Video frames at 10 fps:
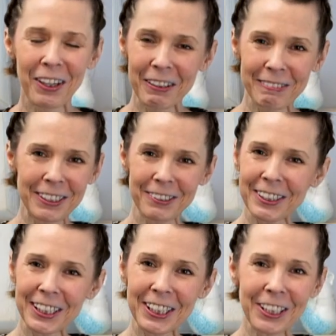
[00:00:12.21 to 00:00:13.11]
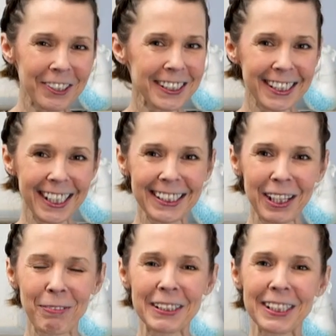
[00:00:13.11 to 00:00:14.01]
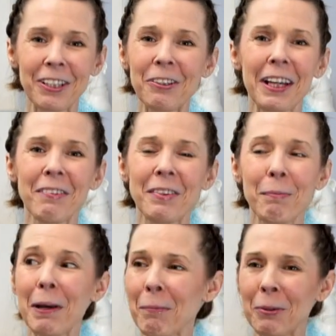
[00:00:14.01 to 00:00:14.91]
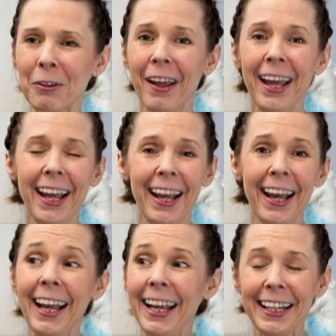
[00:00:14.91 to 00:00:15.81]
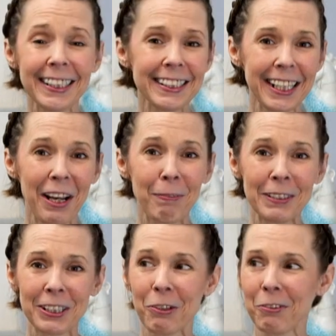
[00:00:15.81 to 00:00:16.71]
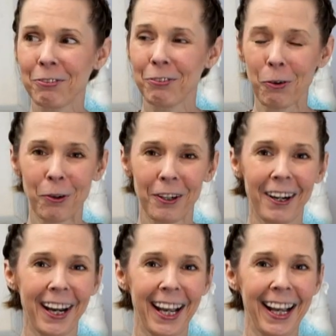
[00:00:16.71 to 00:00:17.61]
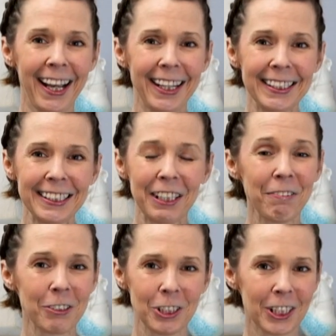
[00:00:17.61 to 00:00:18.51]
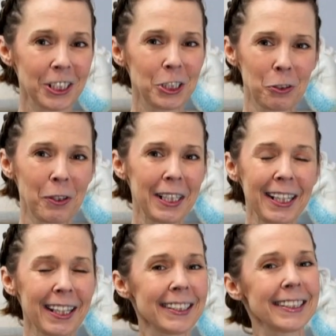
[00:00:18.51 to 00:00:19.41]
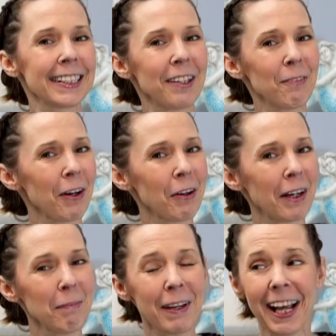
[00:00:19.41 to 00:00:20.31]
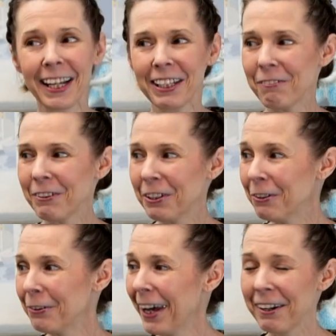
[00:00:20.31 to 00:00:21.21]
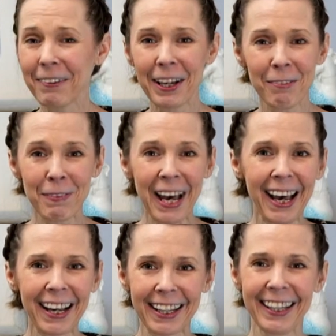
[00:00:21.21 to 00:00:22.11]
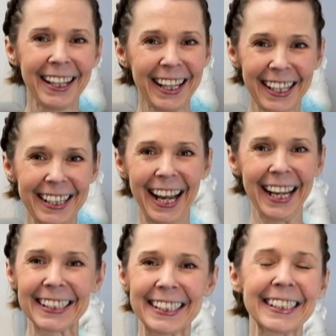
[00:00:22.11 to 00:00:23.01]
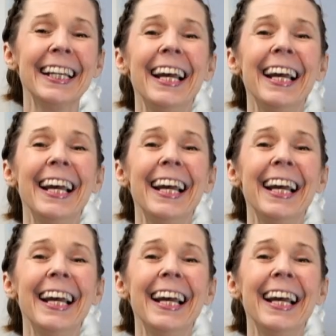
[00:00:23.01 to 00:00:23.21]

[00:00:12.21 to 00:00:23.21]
welcome to Thursday's episode of The Pebble. It is episode 4, and if you're just joining us, then welcome, and if you have come back, thanks.